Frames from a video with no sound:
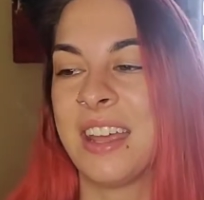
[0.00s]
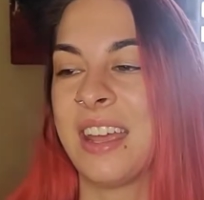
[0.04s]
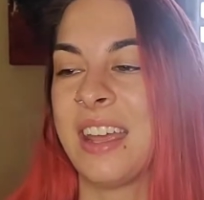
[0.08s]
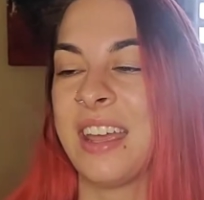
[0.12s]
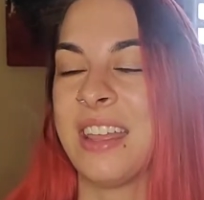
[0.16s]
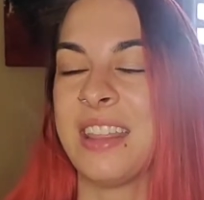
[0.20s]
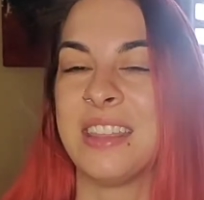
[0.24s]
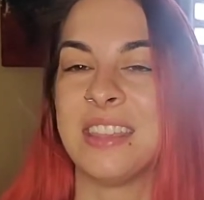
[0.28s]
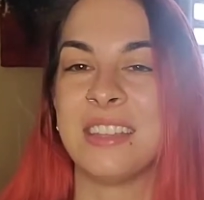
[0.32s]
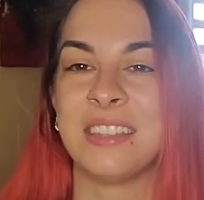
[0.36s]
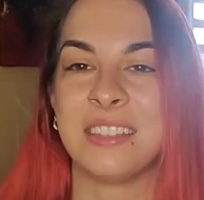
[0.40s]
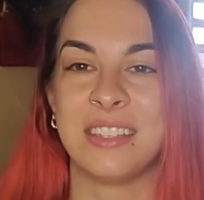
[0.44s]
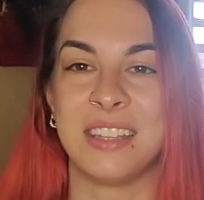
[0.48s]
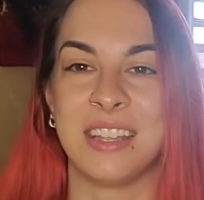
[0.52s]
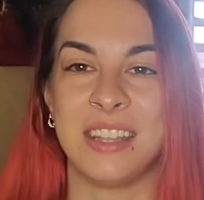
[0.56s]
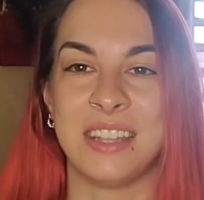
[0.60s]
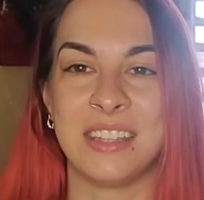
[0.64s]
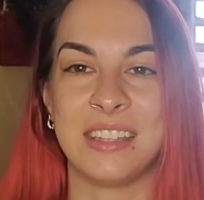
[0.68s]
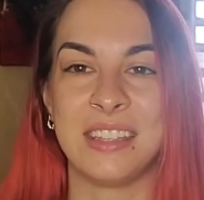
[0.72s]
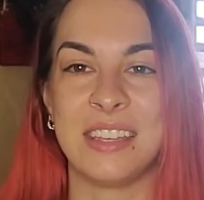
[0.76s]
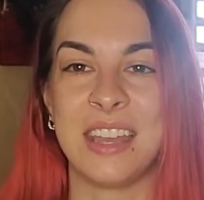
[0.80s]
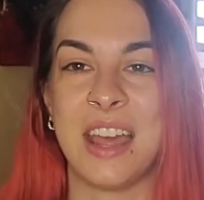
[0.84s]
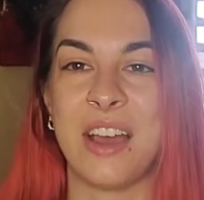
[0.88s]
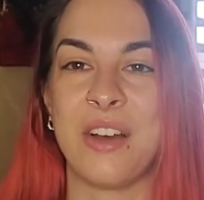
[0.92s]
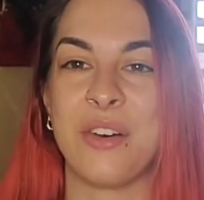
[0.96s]
and this
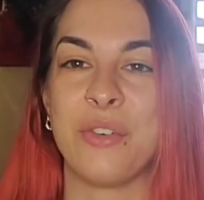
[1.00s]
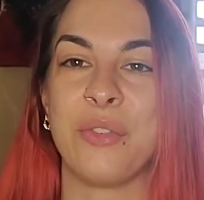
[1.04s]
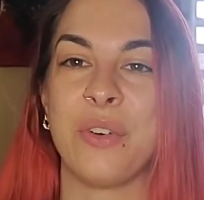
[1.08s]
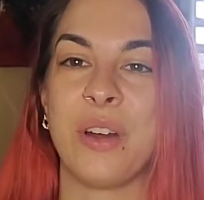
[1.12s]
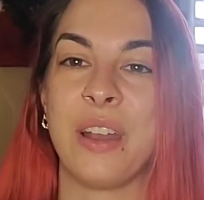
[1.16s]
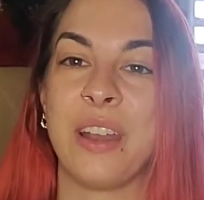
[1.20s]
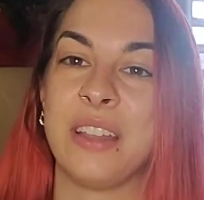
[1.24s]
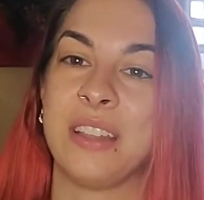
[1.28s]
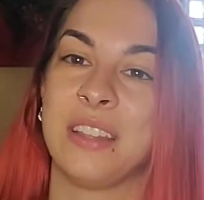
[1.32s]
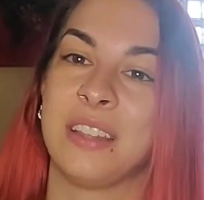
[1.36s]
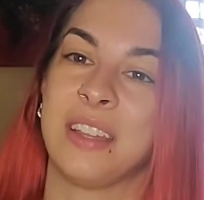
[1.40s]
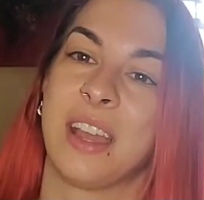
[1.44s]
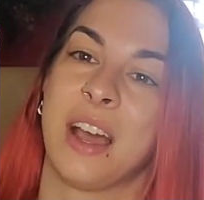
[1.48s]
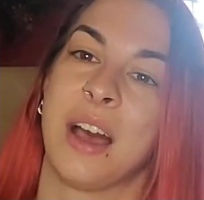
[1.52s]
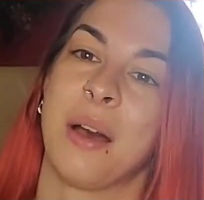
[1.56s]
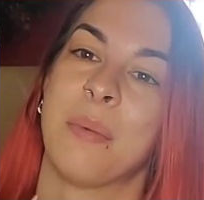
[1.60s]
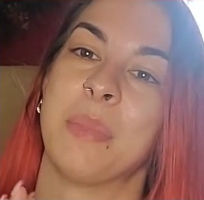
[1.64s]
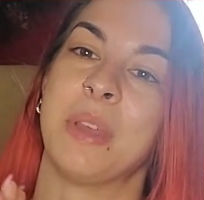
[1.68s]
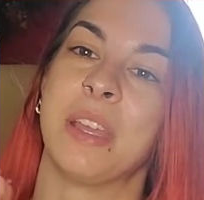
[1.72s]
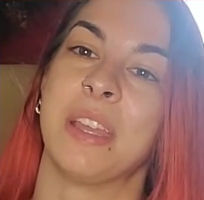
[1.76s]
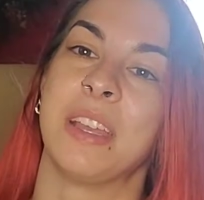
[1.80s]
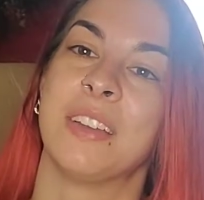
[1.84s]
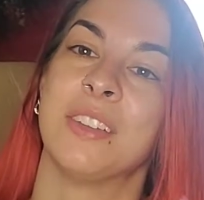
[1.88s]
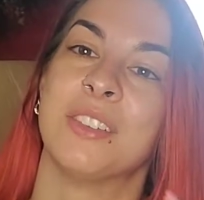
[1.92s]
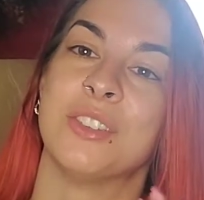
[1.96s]
is now finally
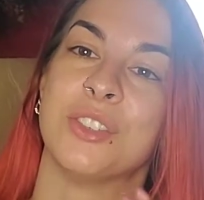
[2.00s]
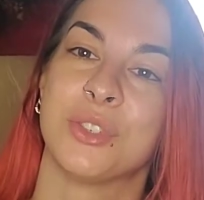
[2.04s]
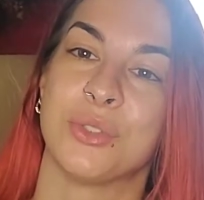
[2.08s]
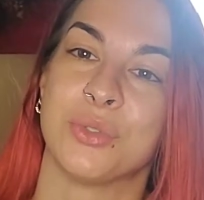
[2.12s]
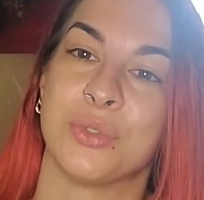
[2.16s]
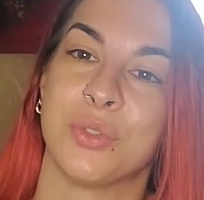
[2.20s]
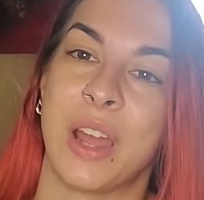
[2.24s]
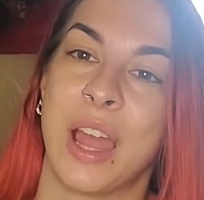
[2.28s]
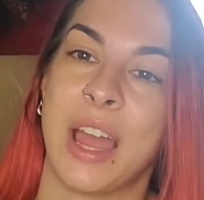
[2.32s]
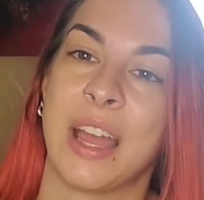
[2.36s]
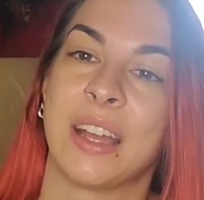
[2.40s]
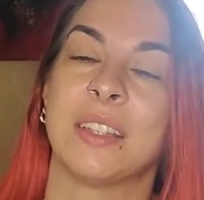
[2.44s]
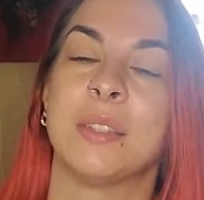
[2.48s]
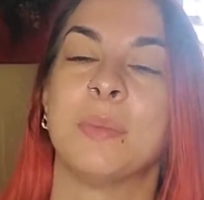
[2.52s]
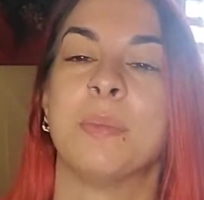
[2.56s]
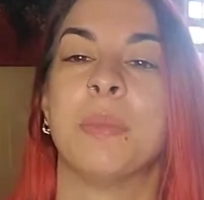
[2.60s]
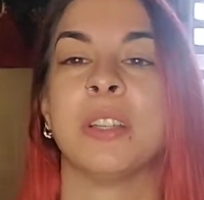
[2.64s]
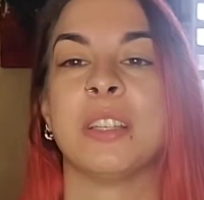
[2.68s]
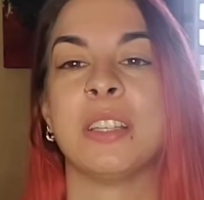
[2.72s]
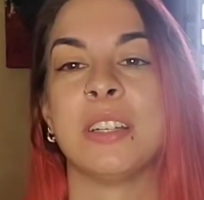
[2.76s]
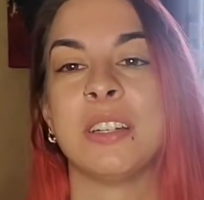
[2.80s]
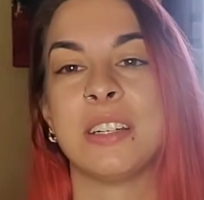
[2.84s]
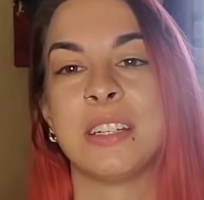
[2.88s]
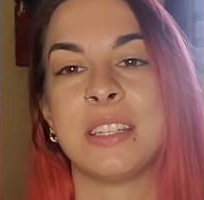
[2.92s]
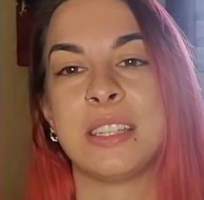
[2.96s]
coming direct,
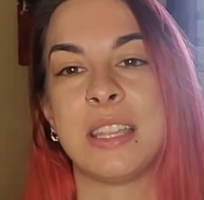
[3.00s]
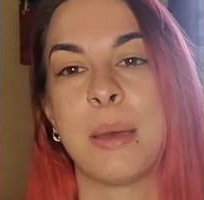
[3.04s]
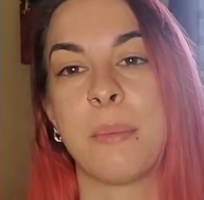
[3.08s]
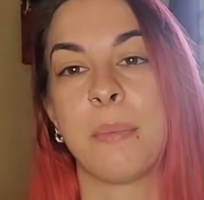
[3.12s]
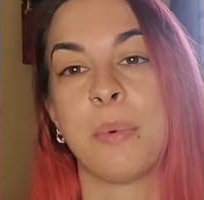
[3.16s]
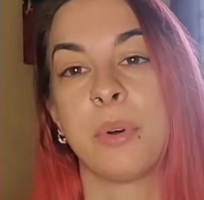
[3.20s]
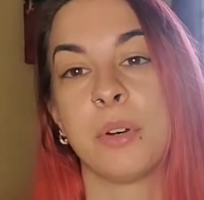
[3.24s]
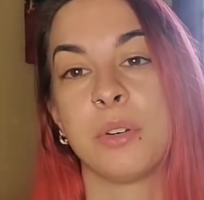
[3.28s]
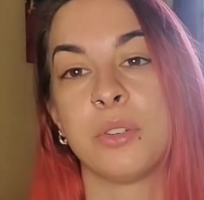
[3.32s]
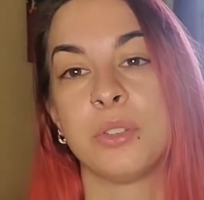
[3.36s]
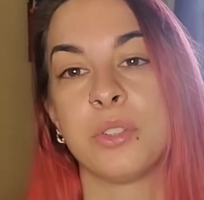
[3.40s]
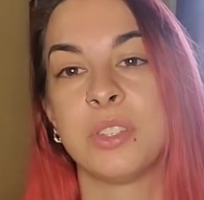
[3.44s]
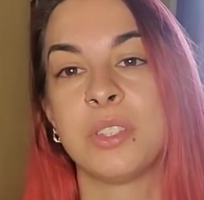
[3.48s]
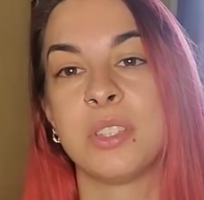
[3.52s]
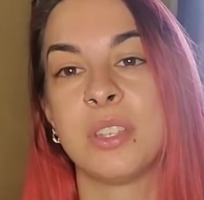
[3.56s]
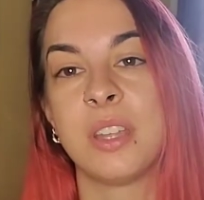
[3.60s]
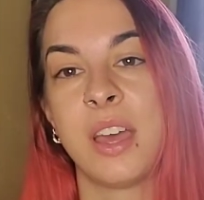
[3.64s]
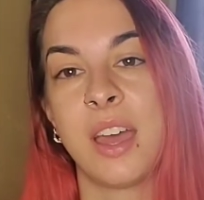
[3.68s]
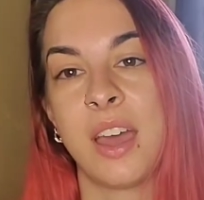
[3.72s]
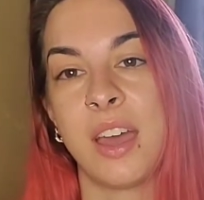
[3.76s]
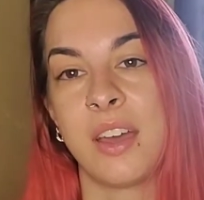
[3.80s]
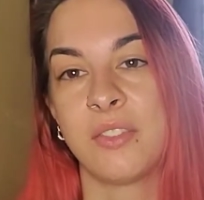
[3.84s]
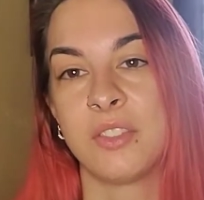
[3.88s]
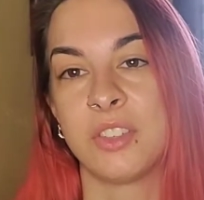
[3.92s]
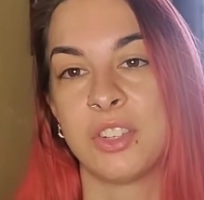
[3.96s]
but there is that post
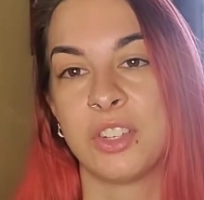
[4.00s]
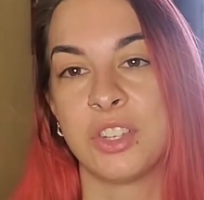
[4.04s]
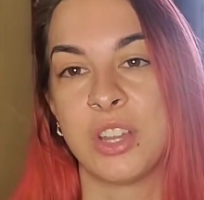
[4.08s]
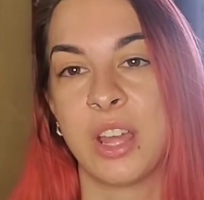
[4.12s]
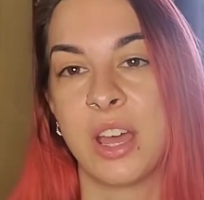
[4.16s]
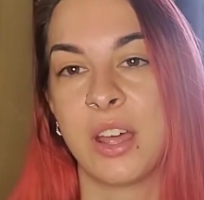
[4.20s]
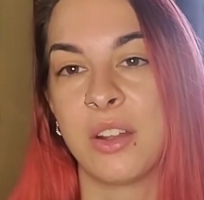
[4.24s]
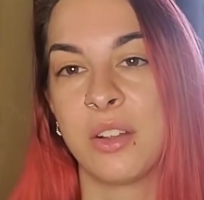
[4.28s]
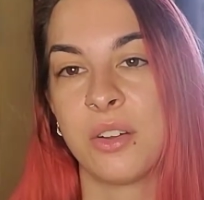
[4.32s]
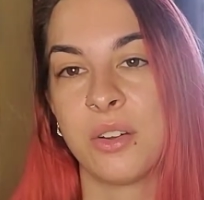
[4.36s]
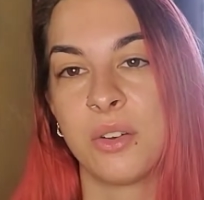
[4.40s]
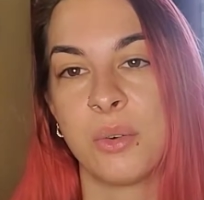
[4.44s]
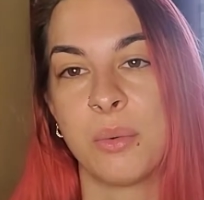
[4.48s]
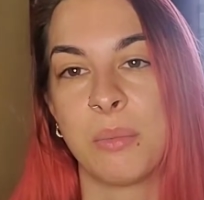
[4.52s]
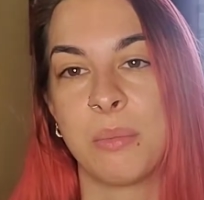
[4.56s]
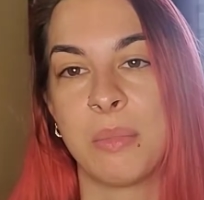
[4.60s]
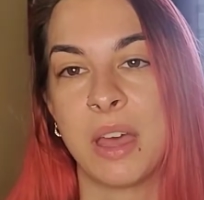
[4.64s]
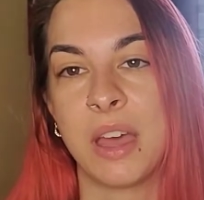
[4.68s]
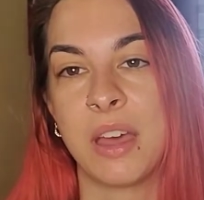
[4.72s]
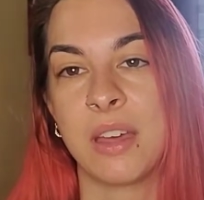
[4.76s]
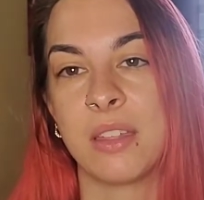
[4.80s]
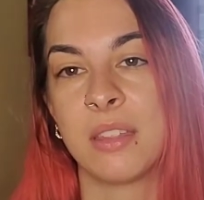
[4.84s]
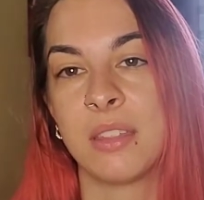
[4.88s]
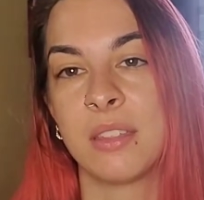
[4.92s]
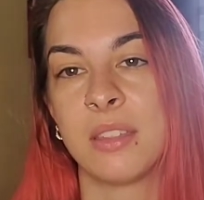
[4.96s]
after shadow
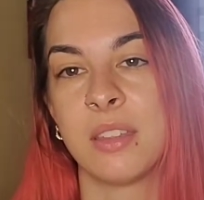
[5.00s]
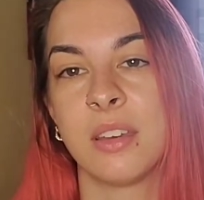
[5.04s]
math